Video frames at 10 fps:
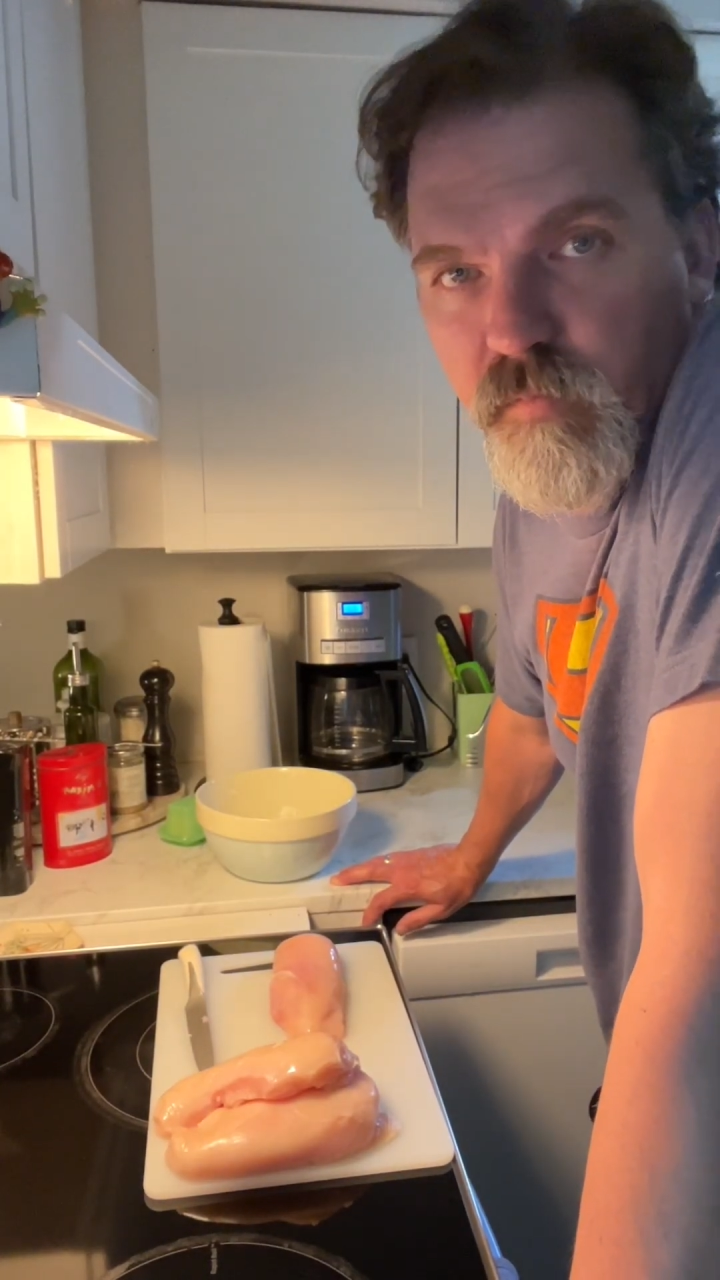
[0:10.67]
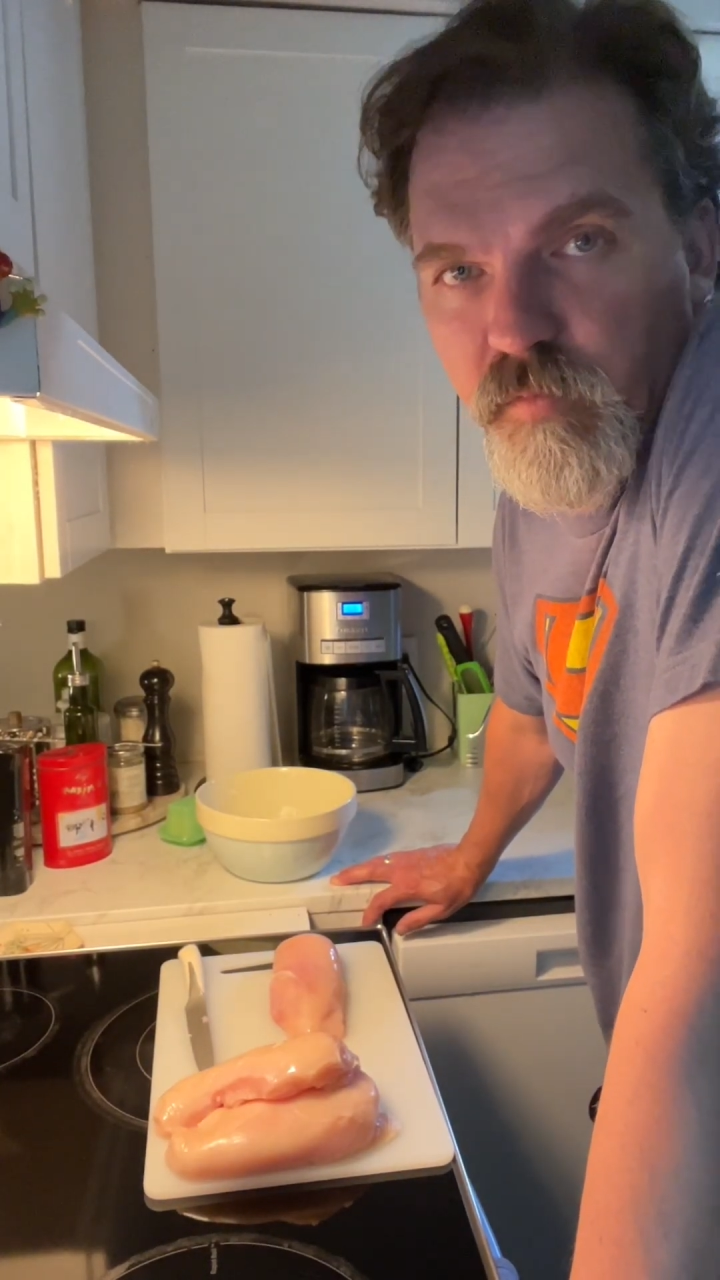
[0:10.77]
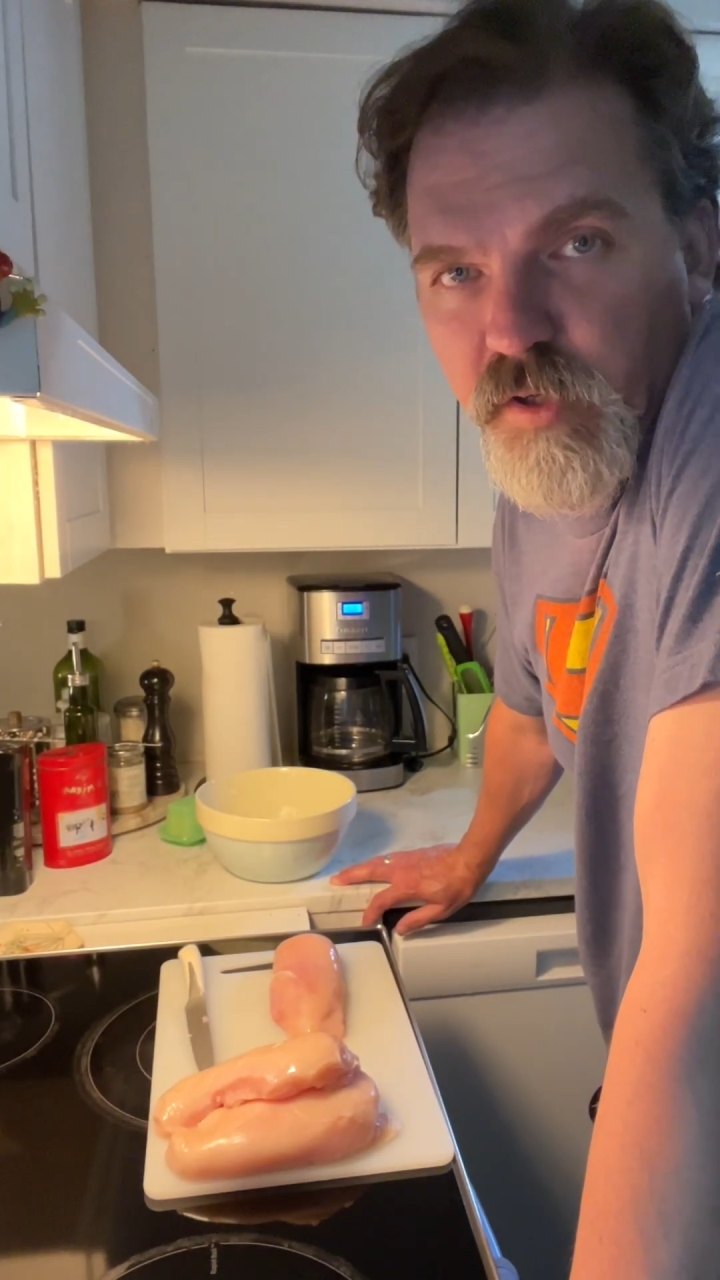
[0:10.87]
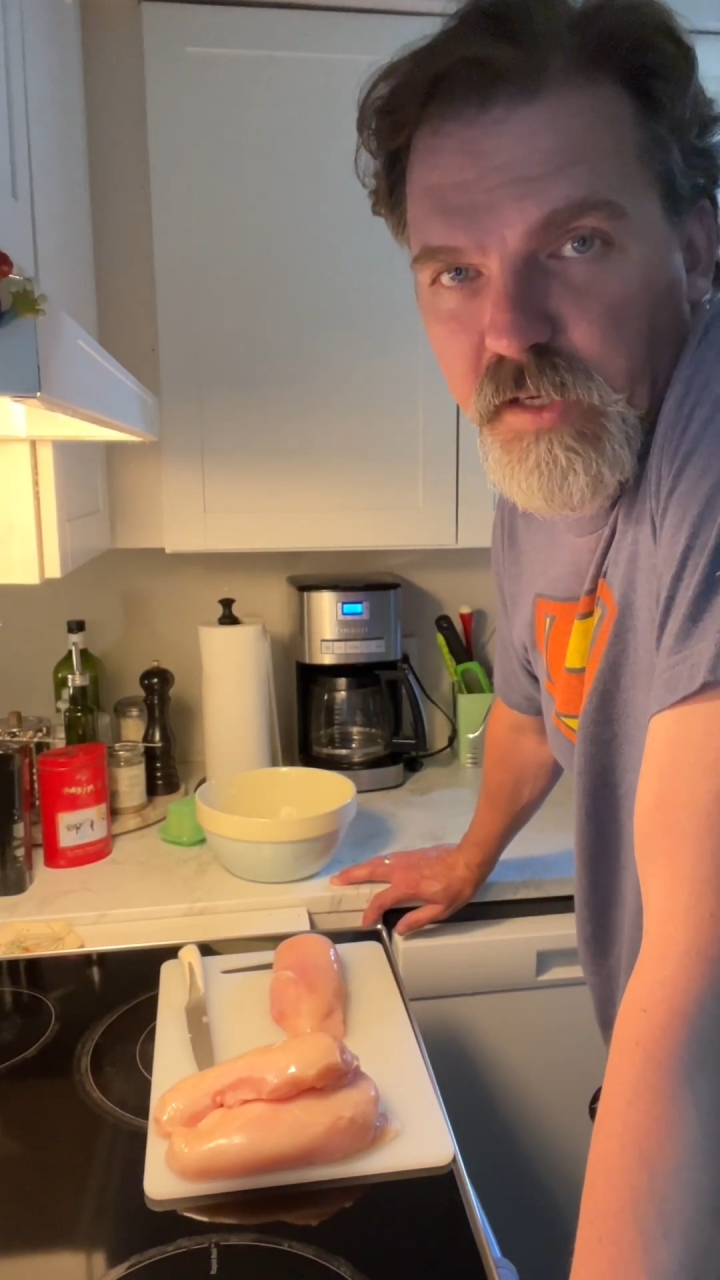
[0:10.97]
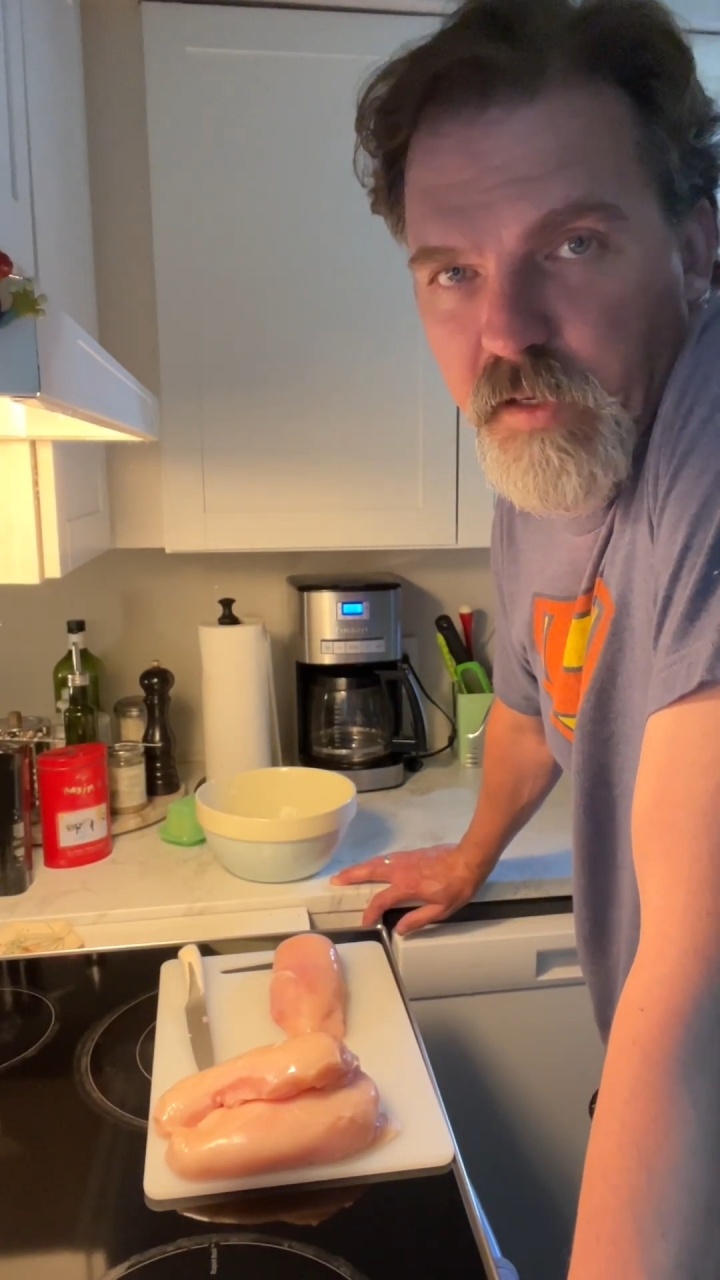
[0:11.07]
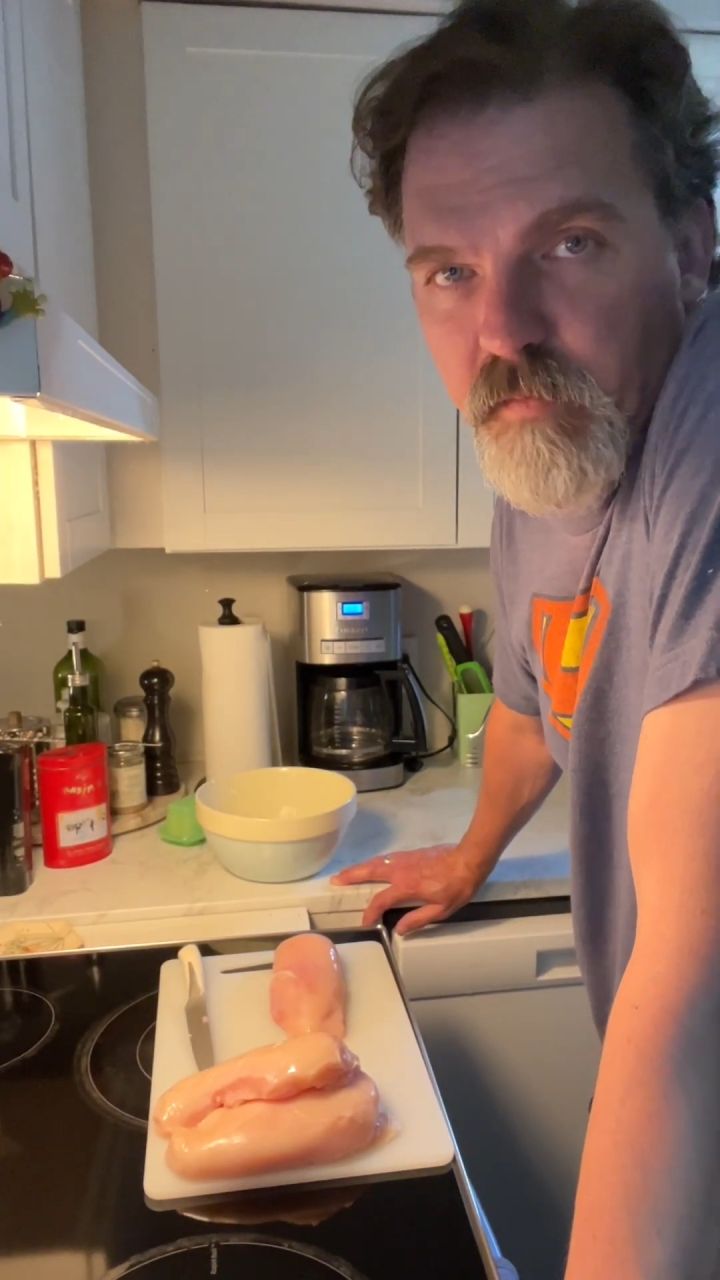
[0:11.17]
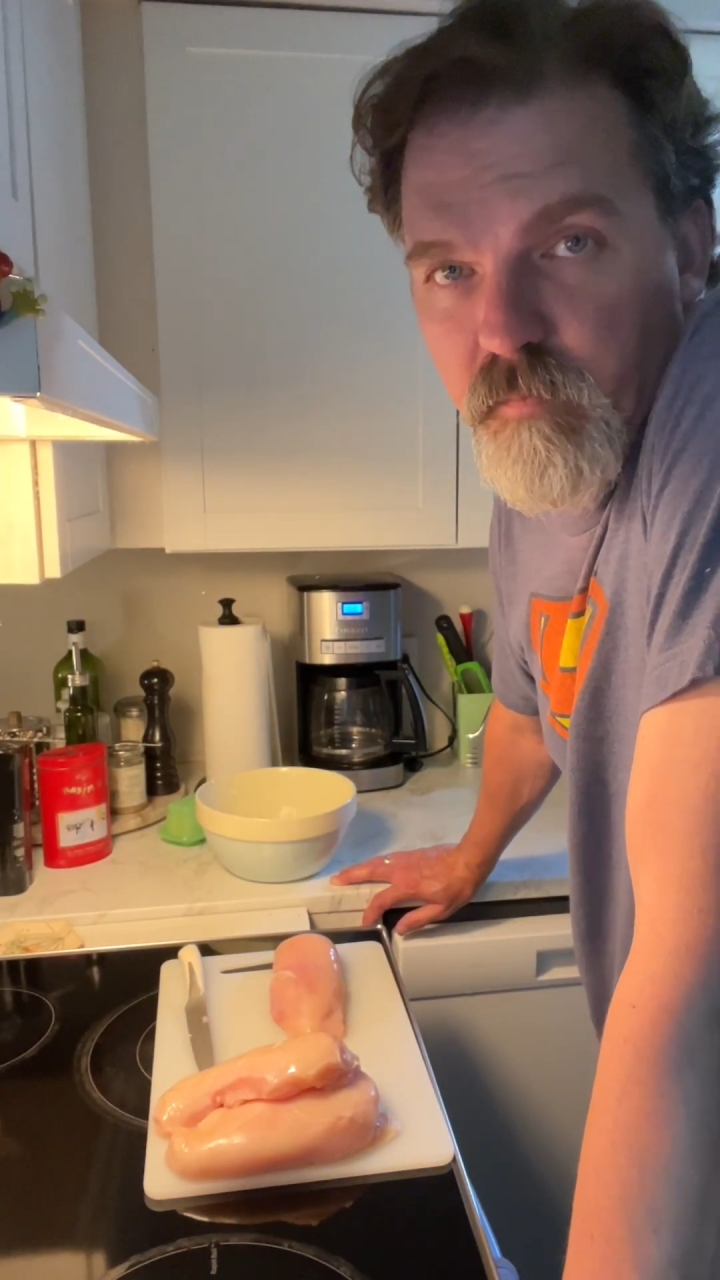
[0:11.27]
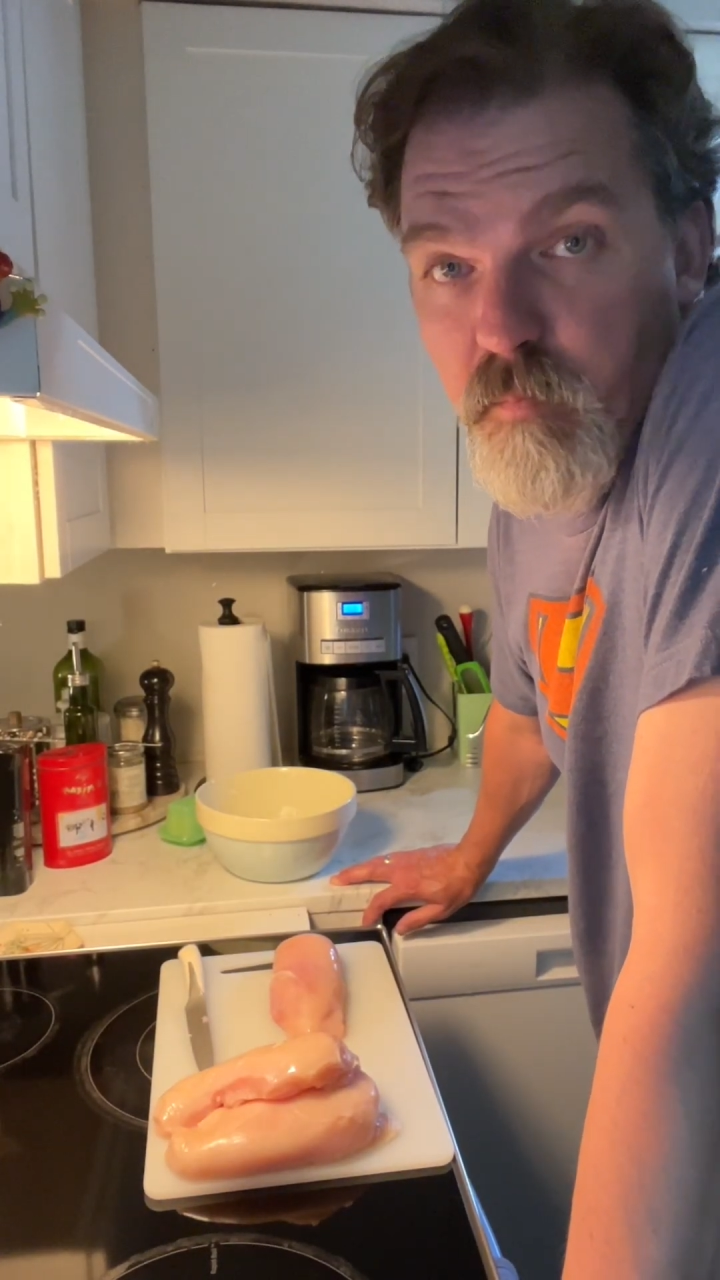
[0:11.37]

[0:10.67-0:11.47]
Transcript: chicken